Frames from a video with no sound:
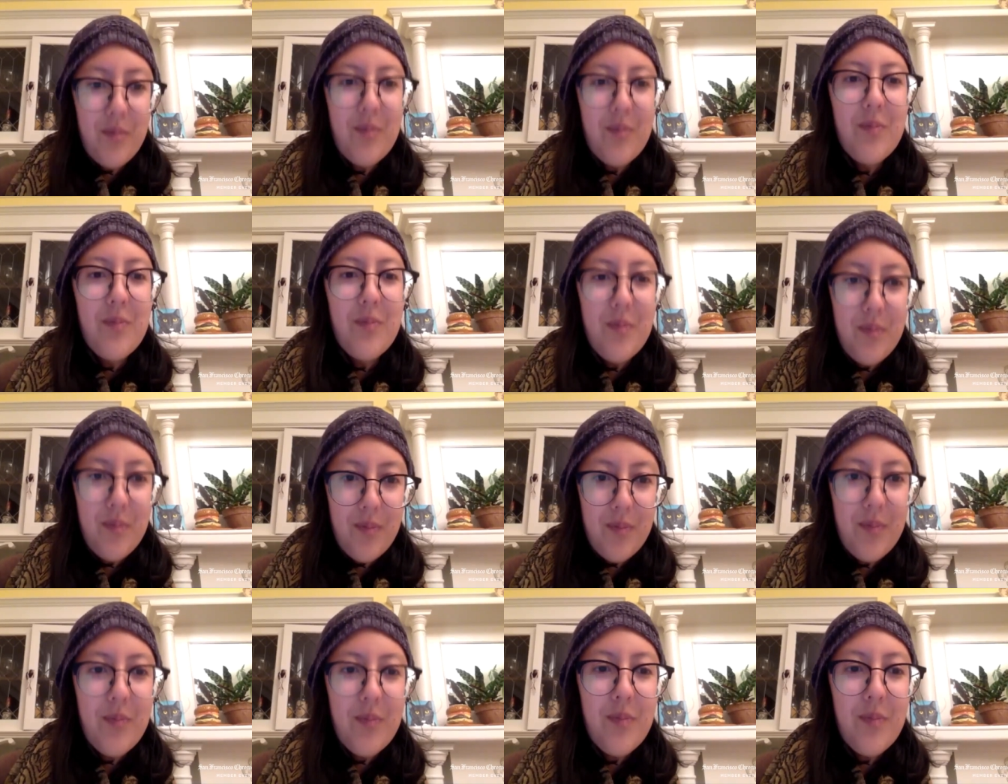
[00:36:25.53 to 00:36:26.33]

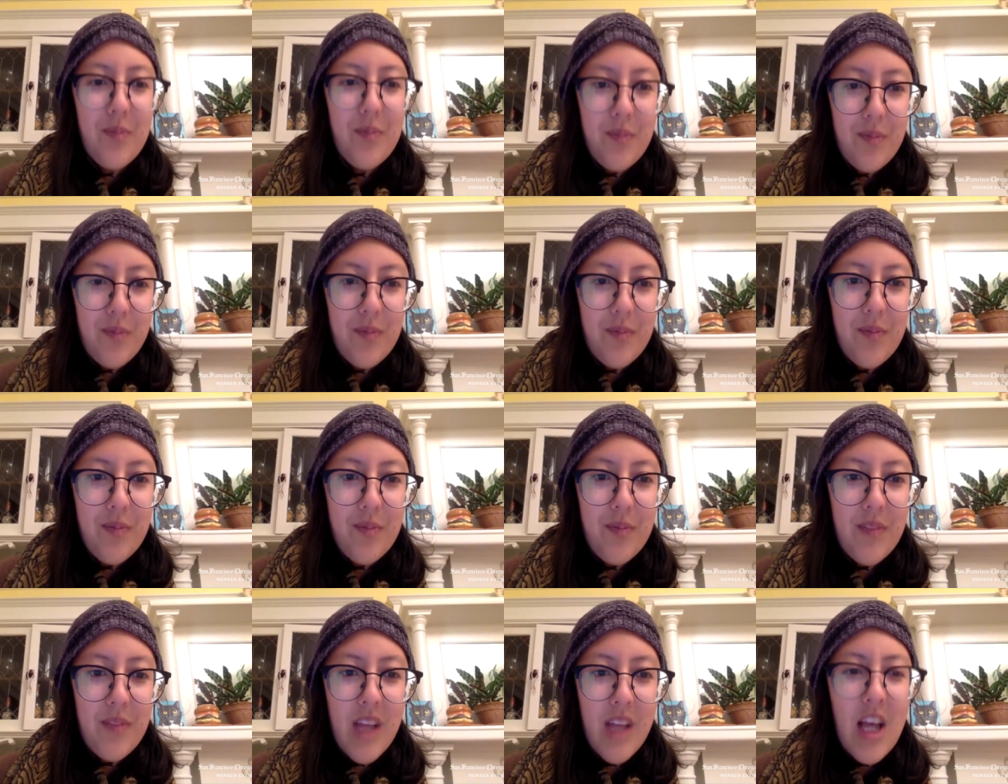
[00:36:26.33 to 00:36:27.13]
mm-hmm, mm-hmm.
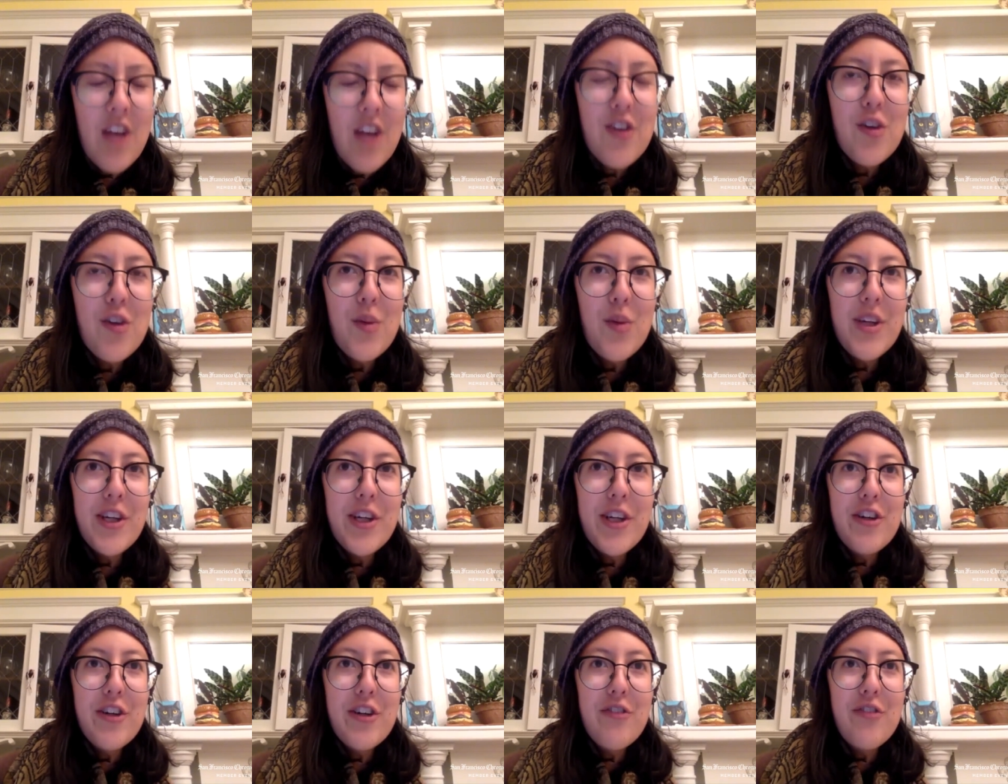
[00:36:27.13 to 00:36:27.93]
So when
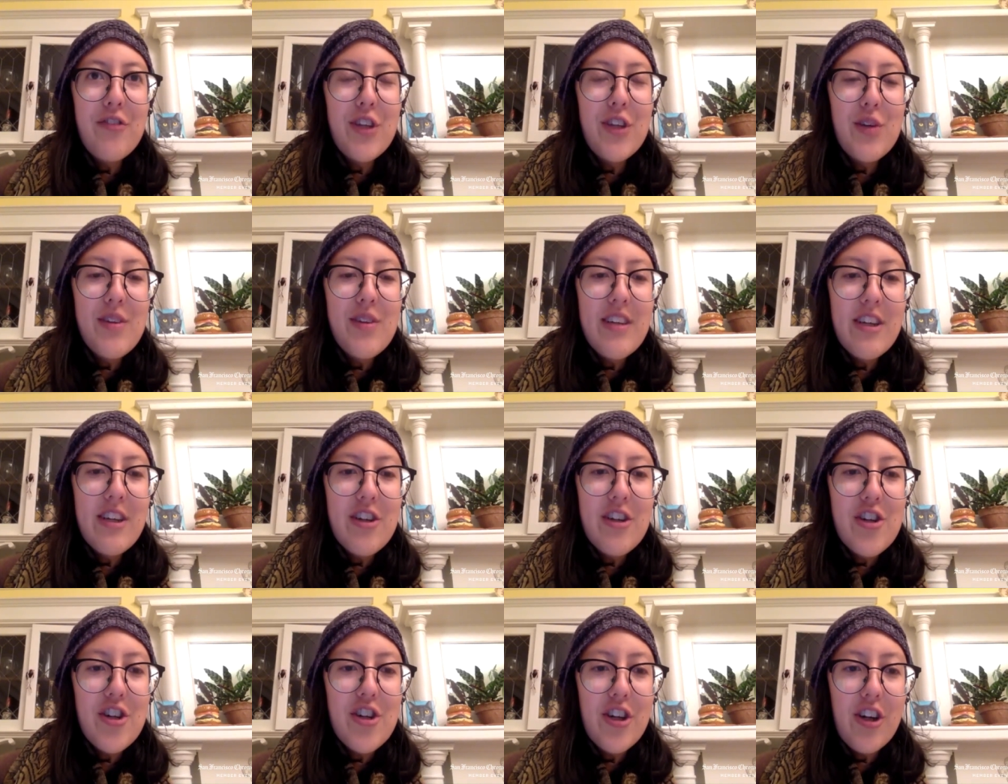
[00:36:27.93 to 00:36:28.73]
you're yeah. infusing a
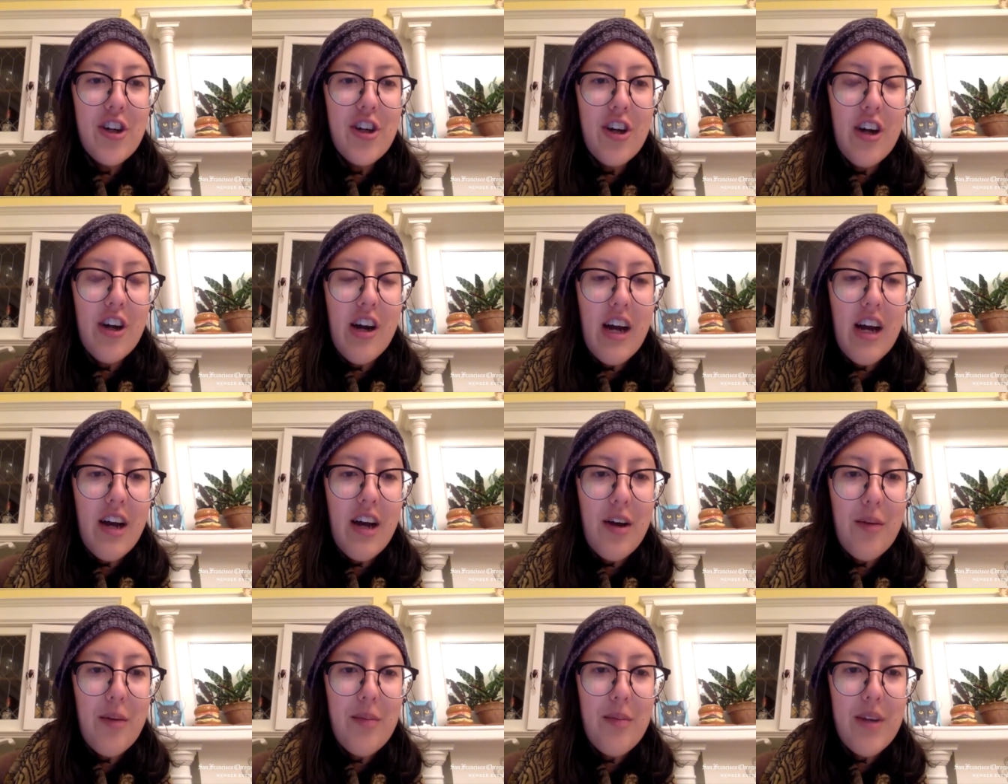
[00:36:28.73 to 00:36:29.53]
sugar,
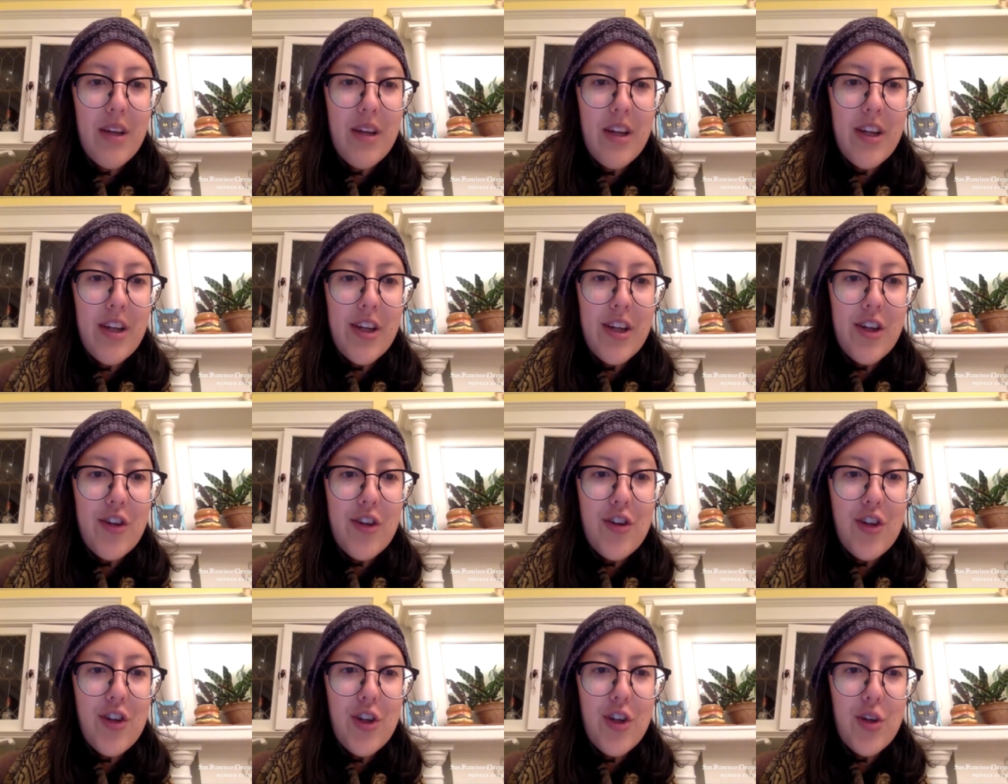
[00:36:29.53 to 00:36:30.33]
um,
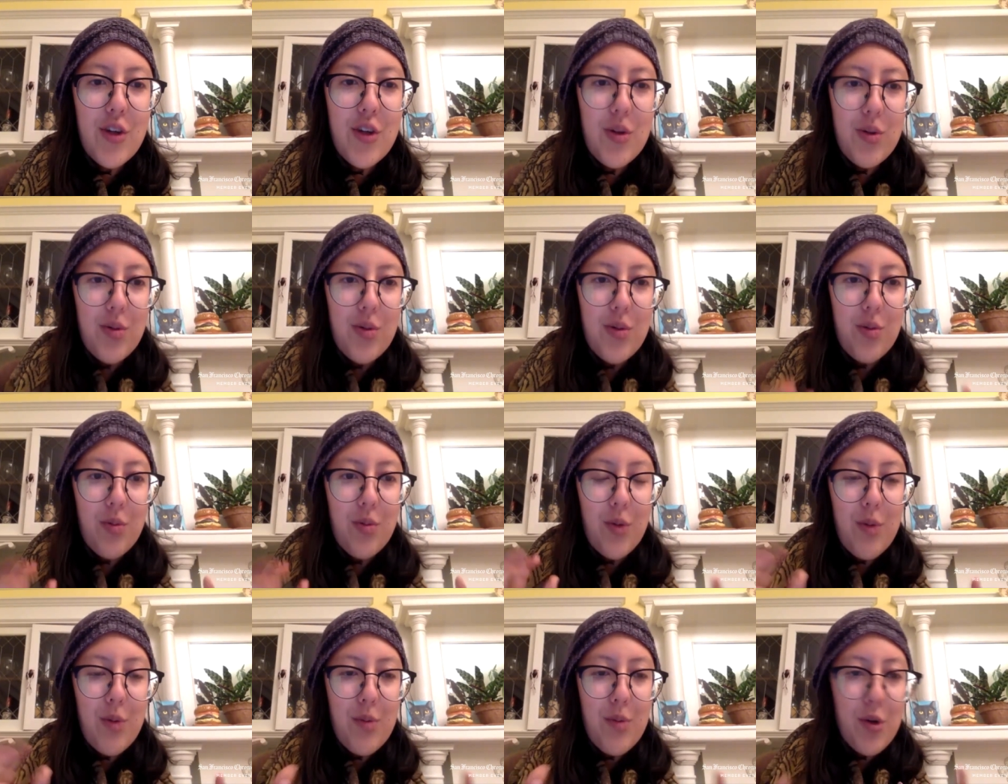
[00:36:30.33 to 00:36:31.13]
do you
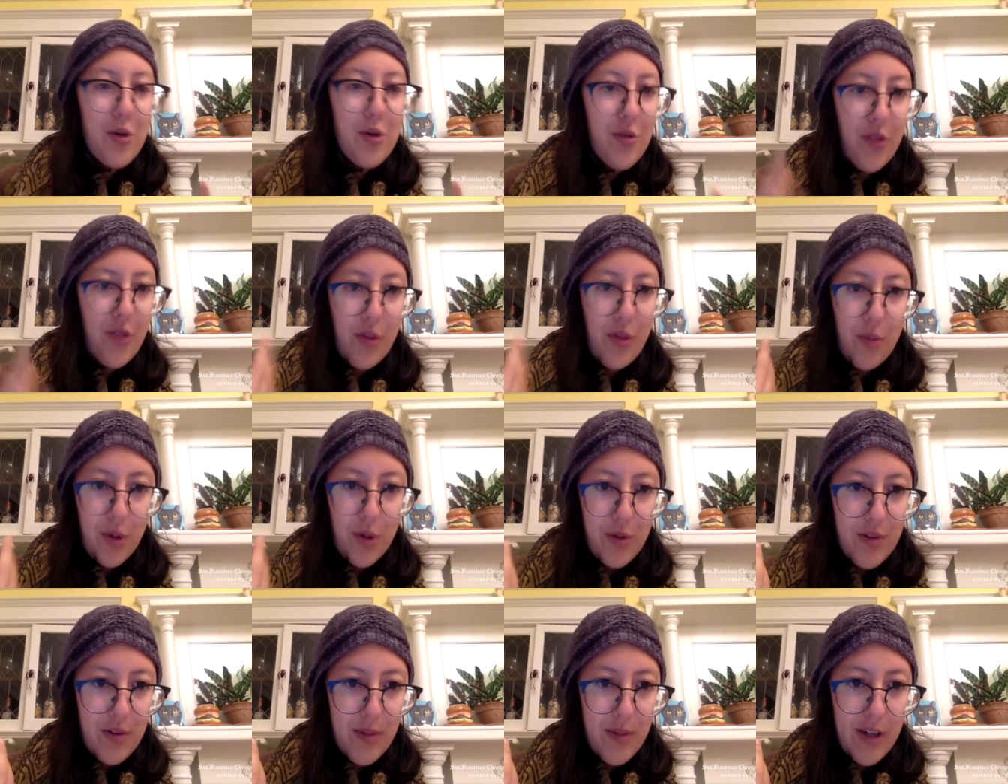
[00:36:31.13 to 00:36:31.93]
remove the
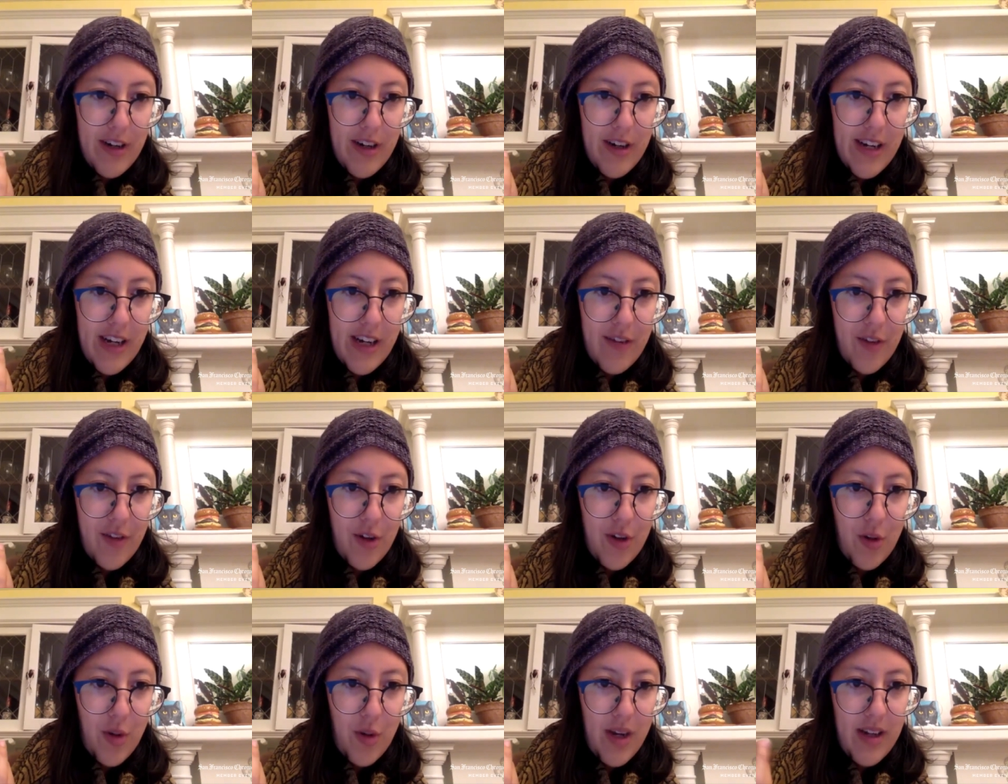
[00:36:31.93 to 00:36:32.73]
rosemary
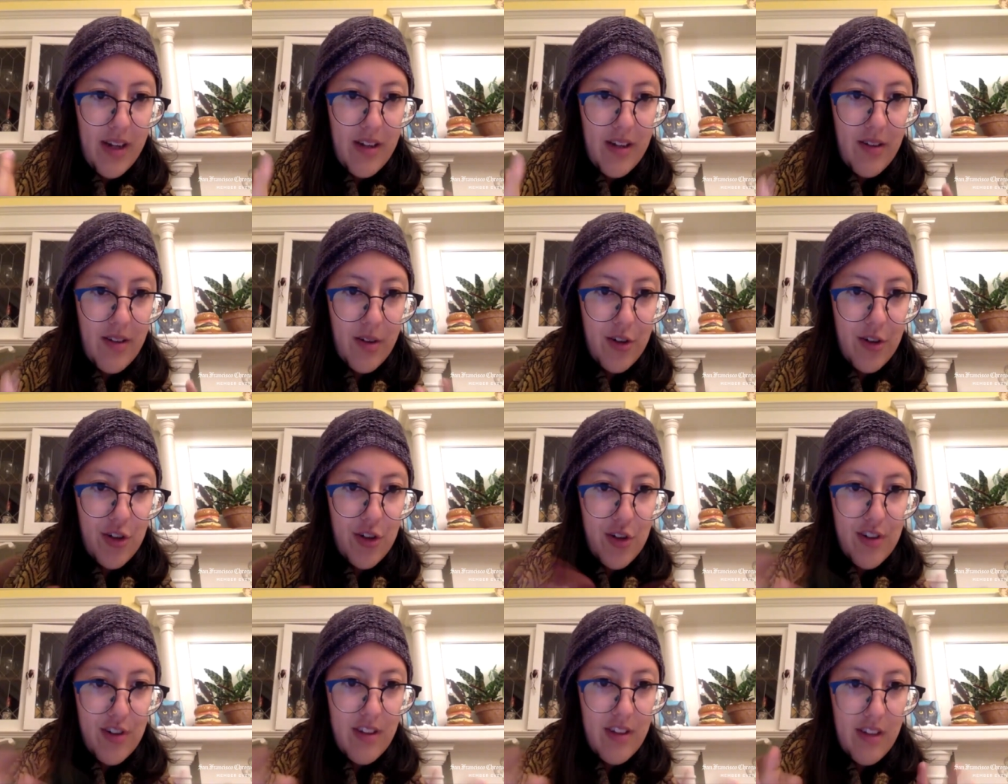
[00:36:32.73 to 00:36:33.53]
after a while, or do
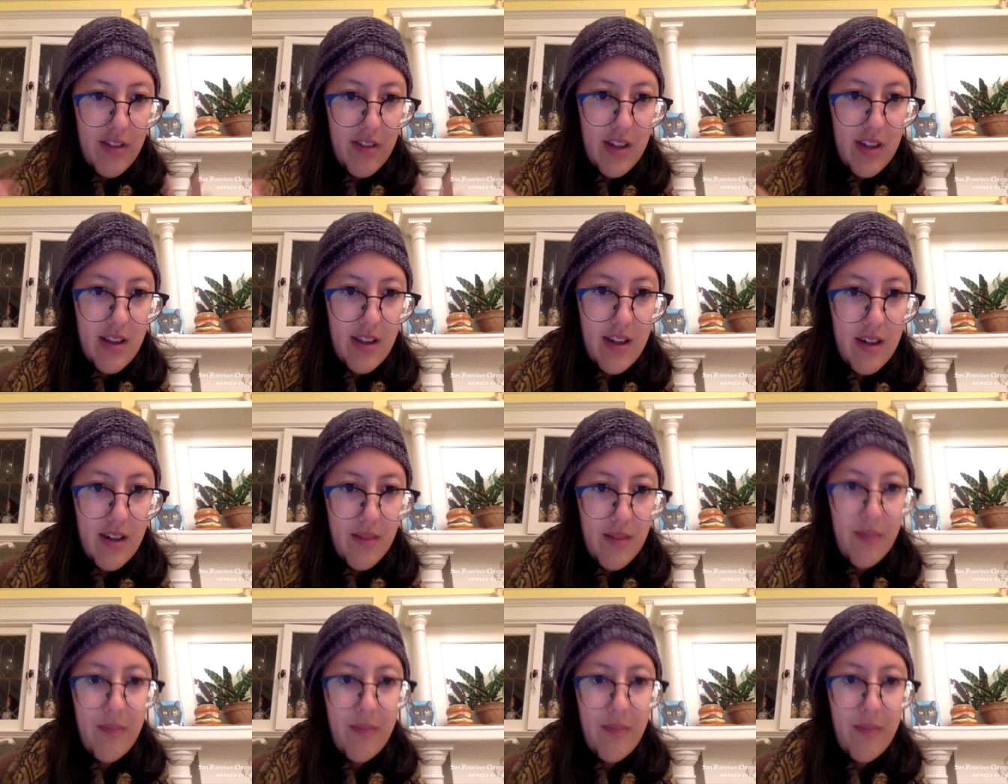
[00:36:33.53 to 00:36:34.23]
you just leave it in there?